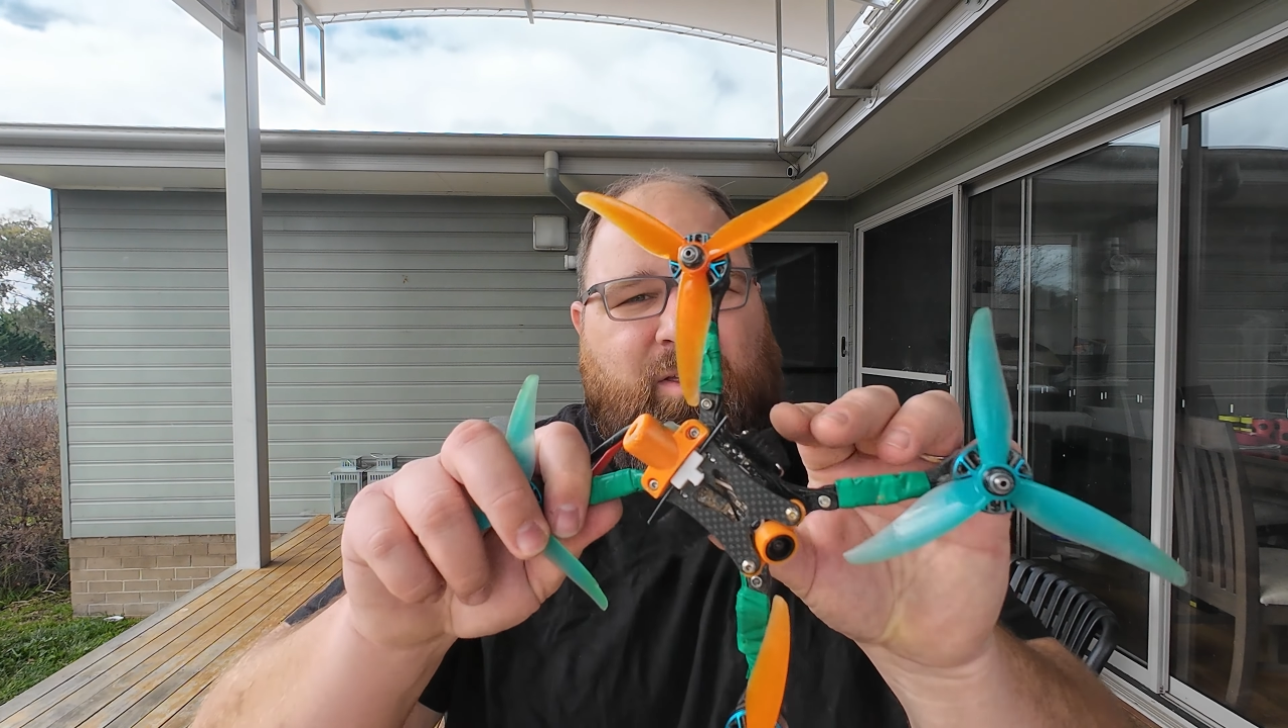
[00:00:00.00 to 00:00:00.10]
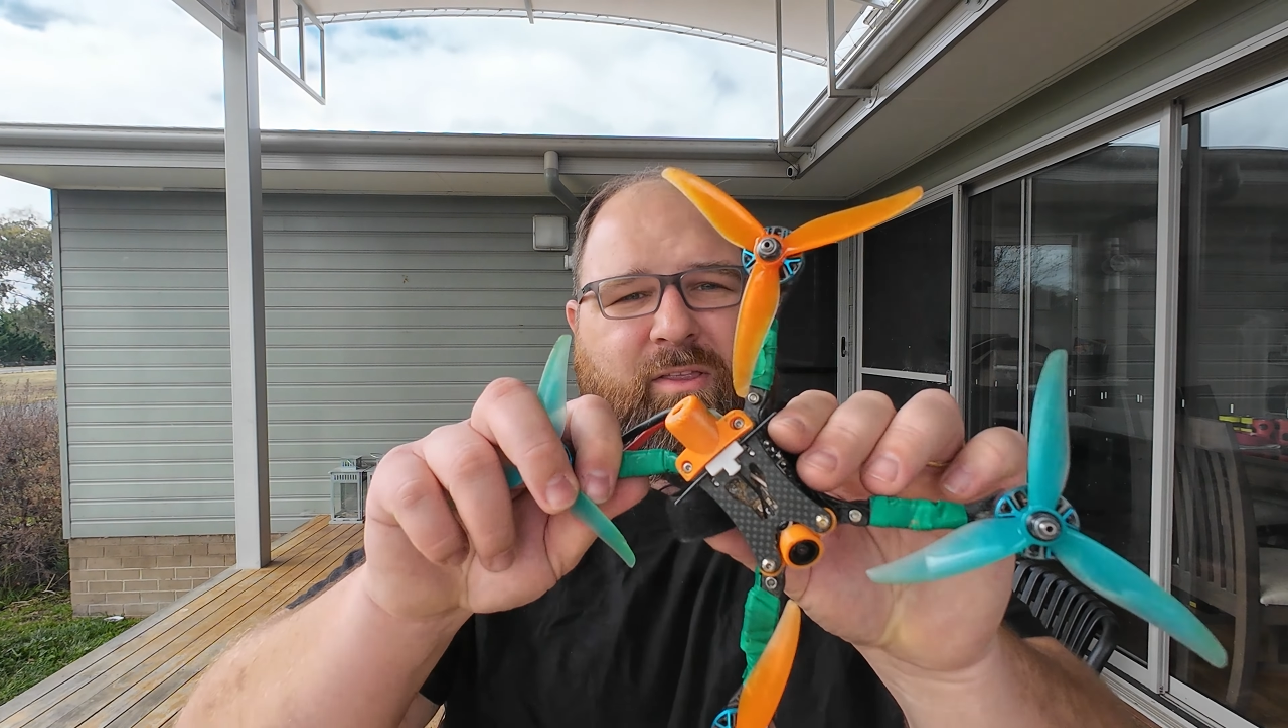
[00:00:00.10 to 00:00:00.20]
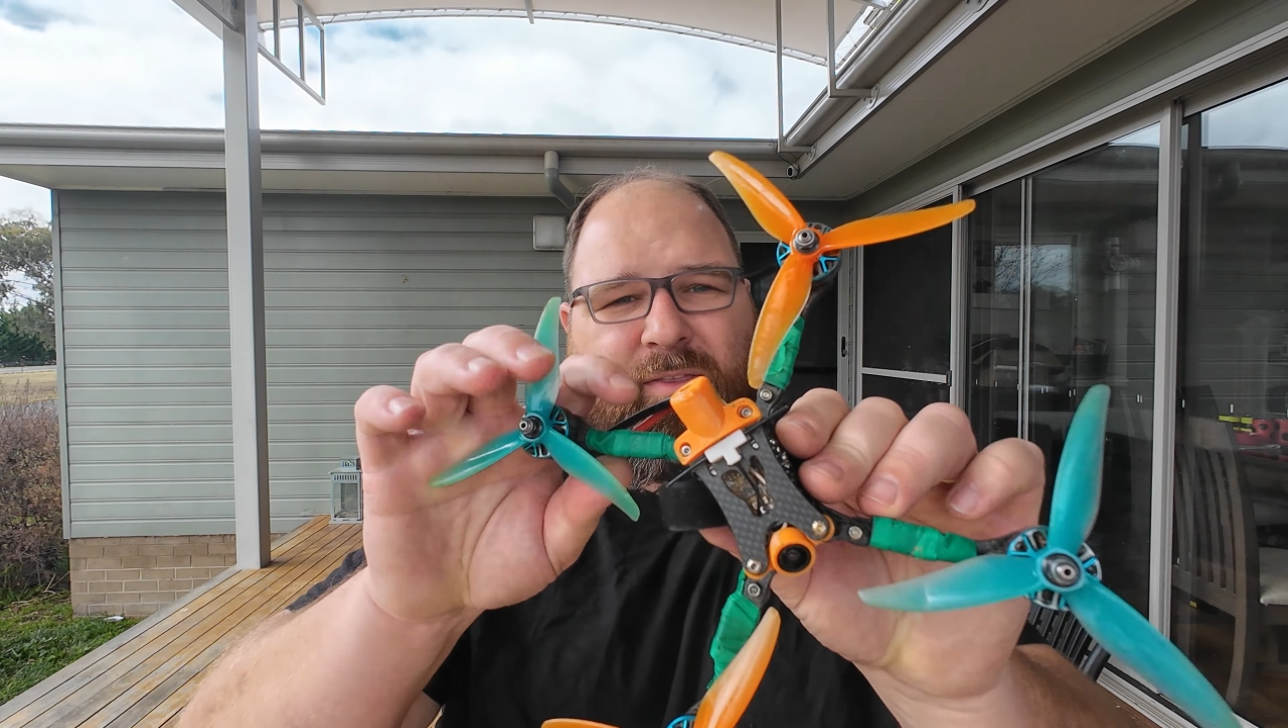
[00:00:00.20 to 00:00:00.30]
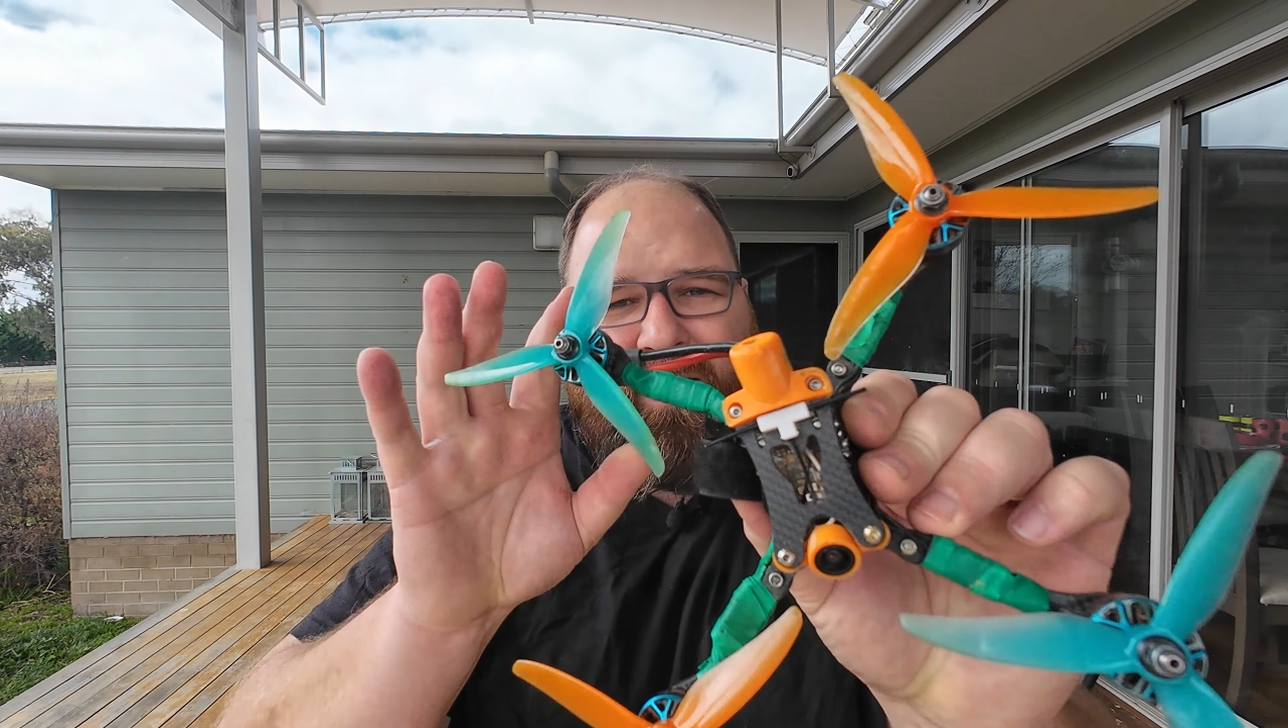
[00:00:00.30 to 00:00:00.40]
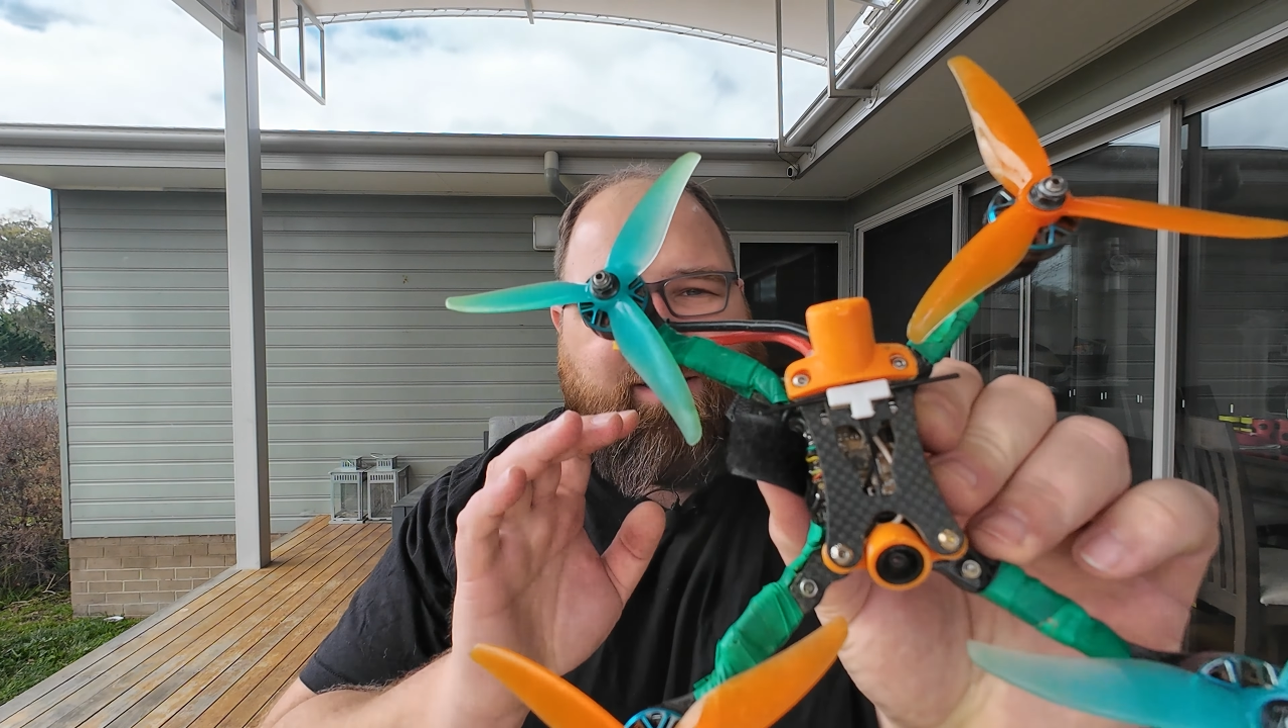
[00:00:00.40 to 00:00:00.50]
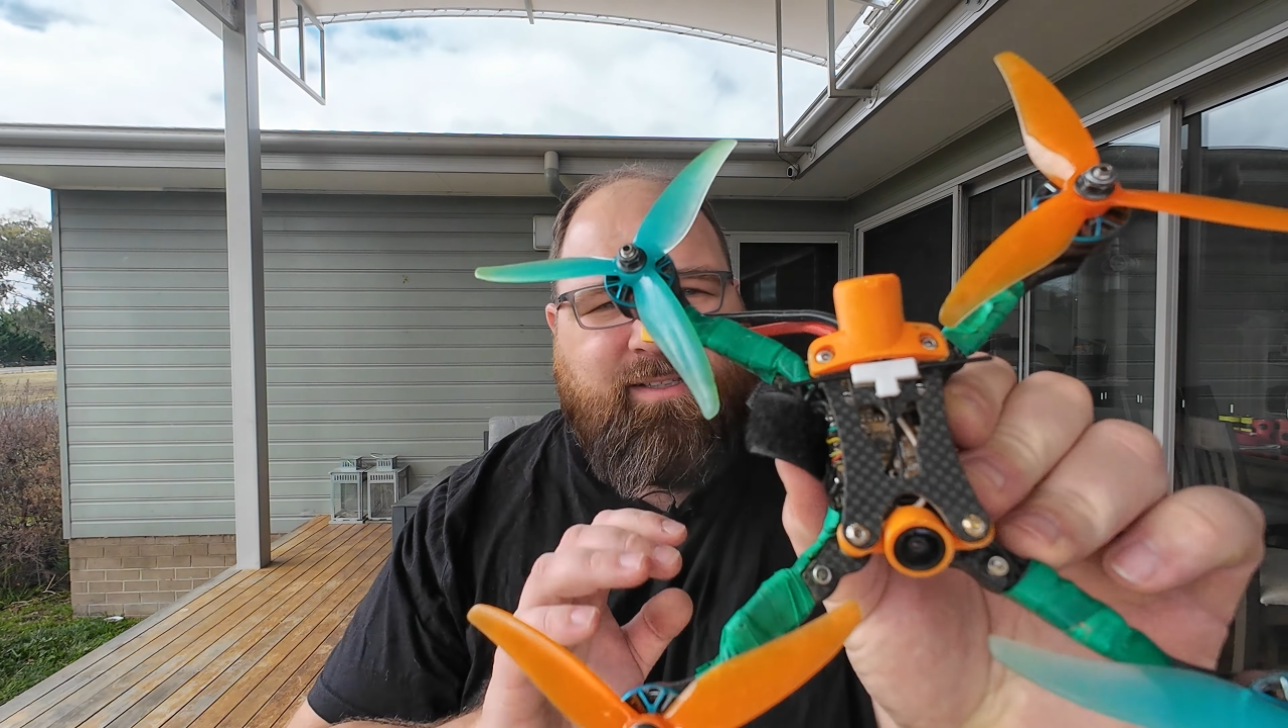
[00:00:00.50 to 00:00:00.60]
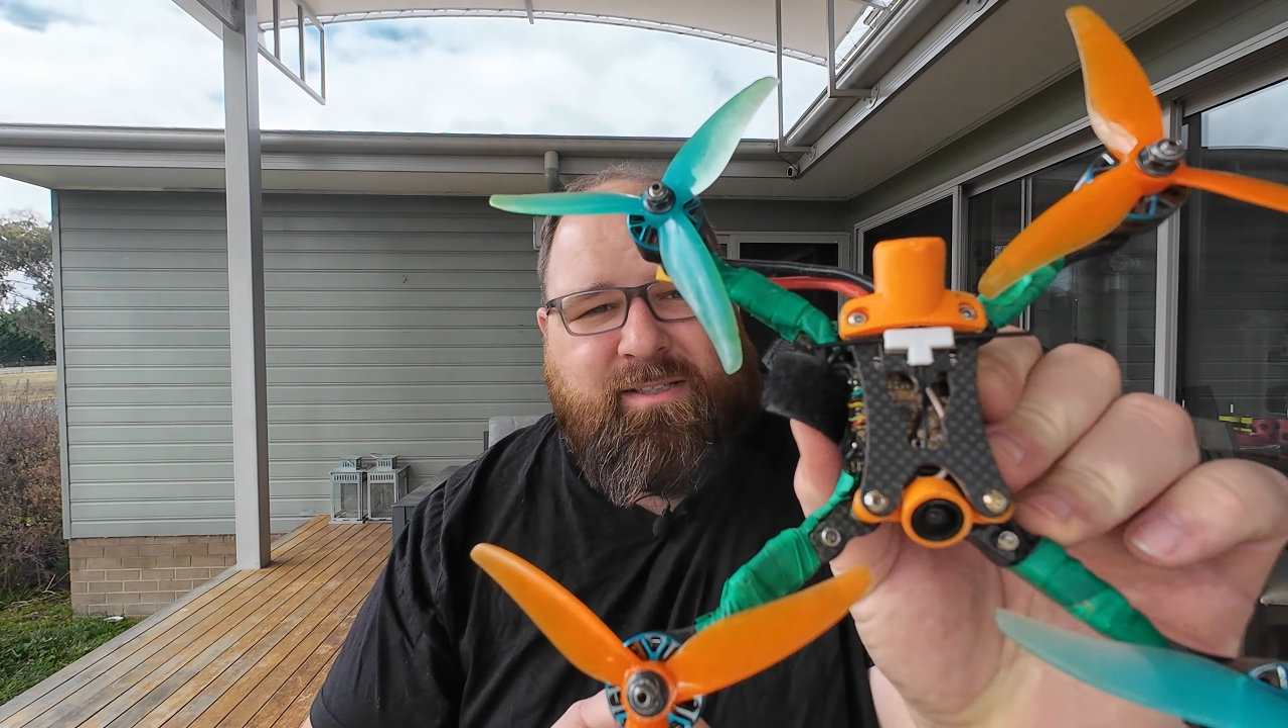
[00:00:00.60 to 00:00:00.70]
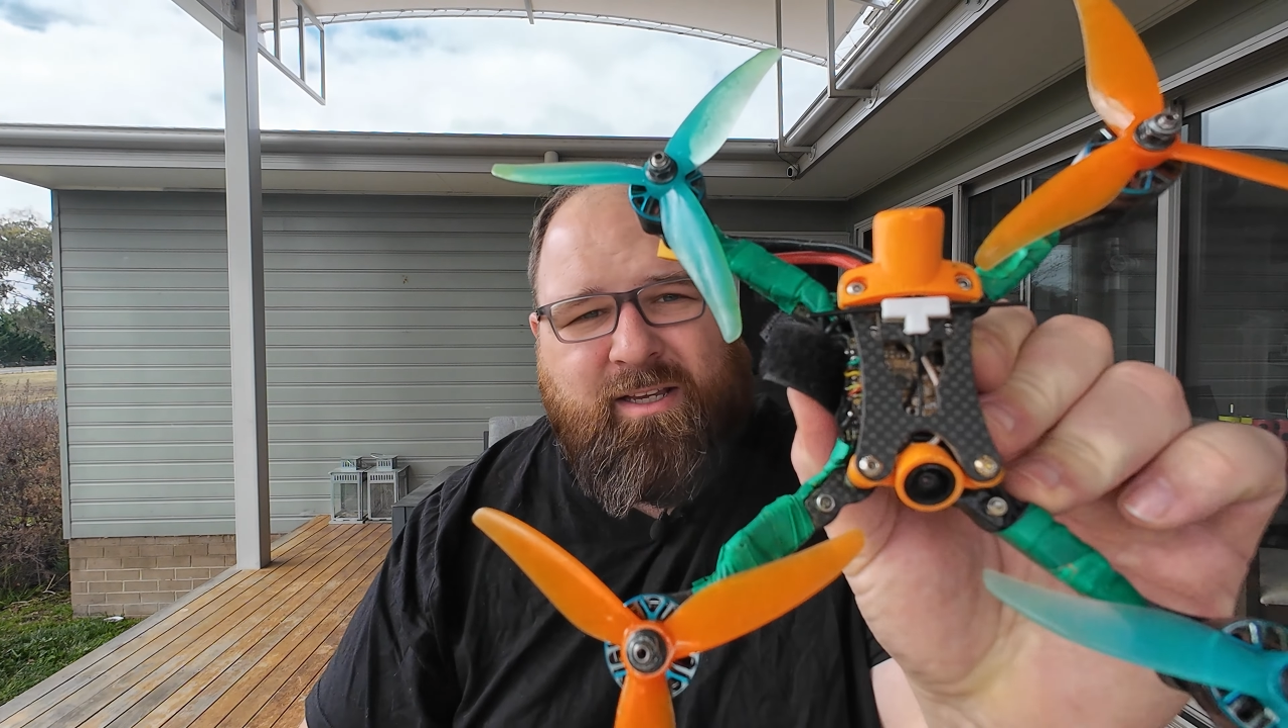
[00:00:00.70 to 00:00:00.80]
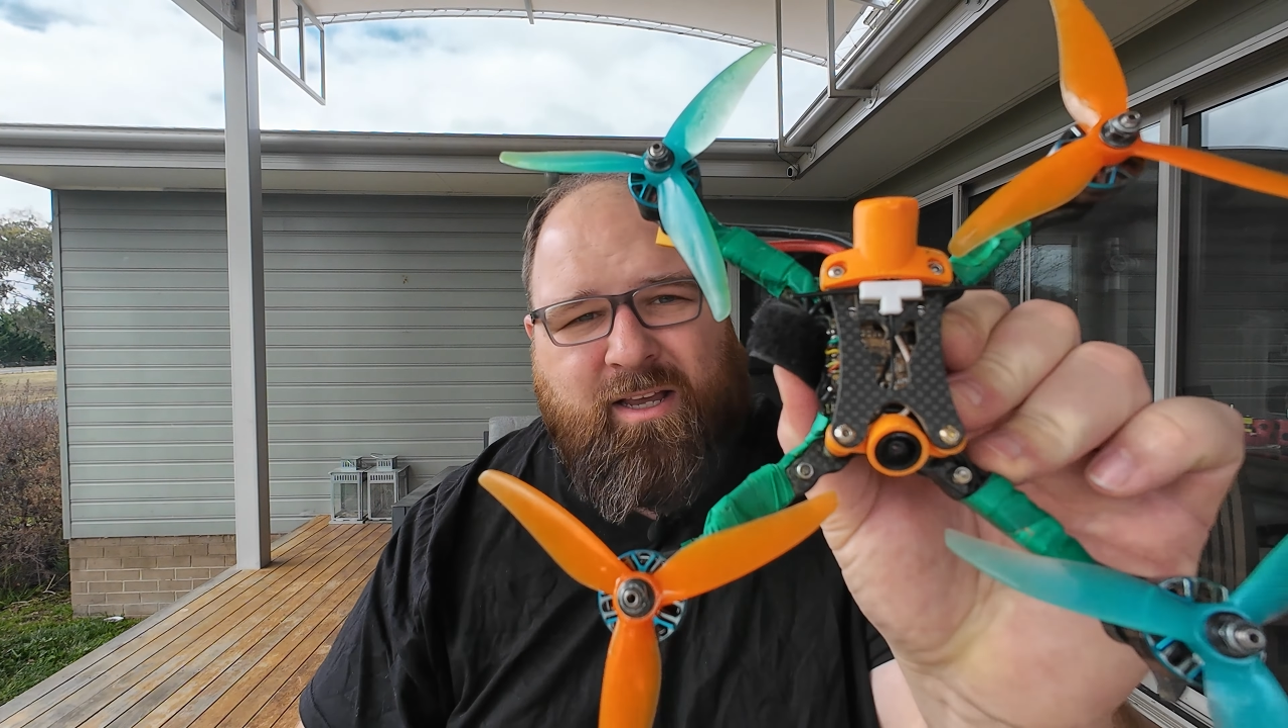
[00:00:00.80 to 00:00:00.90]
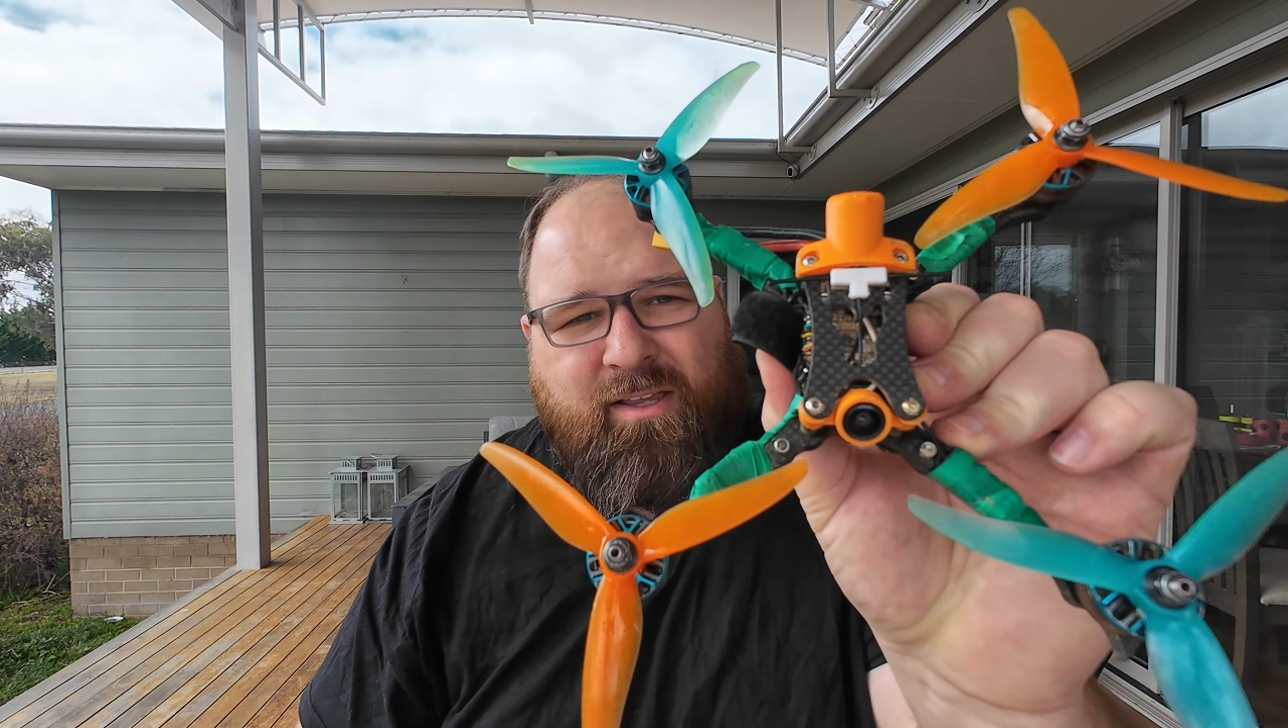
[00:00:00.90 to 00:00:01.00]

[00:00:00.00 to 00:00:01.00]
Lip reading: this,